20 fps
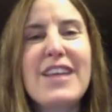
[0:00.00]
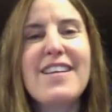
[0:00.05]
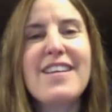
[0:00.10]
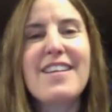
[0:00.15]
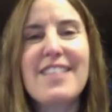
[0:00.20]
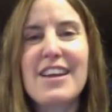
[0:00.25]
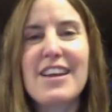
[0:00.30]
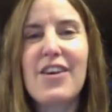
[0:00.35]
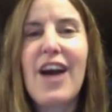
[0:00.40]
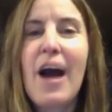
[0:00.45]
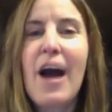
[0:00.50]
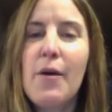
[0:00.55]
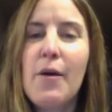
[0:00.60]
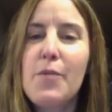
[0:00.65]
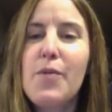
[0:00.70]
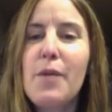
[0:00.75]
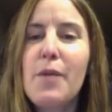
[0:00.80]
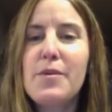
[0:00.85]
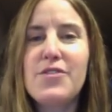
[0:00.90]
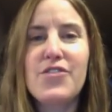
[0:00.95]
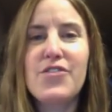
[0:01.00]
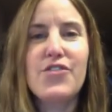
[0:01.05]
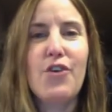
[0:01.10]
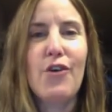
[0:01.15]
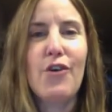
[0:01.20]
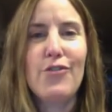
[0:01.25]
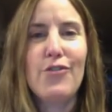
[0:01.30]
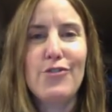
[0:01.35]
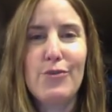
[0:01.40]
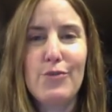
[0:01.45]
and clear, I would probably just call
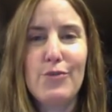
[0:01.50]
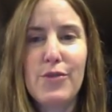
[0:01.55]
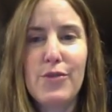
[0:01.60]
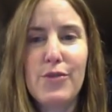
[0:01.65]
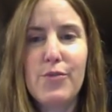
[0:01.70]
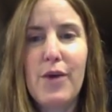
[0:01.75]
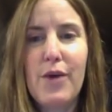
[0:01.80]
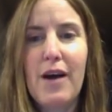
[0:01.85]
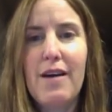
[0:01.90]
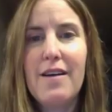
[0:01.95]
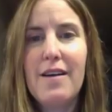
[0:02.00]
the urethra